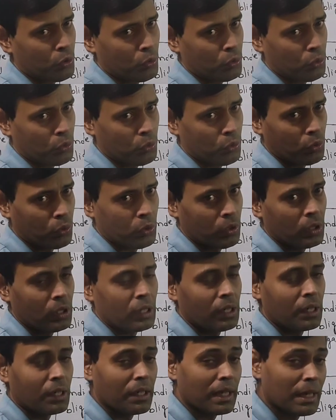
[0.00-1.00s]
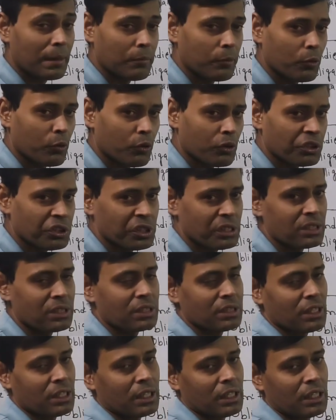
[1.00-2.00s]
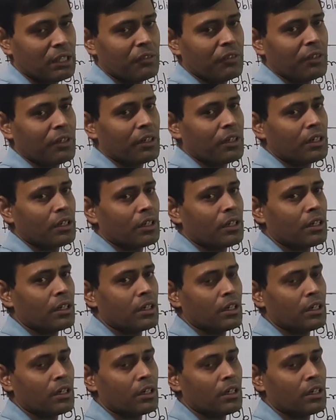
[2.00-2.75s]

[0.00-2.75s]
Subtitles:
to. If questions are given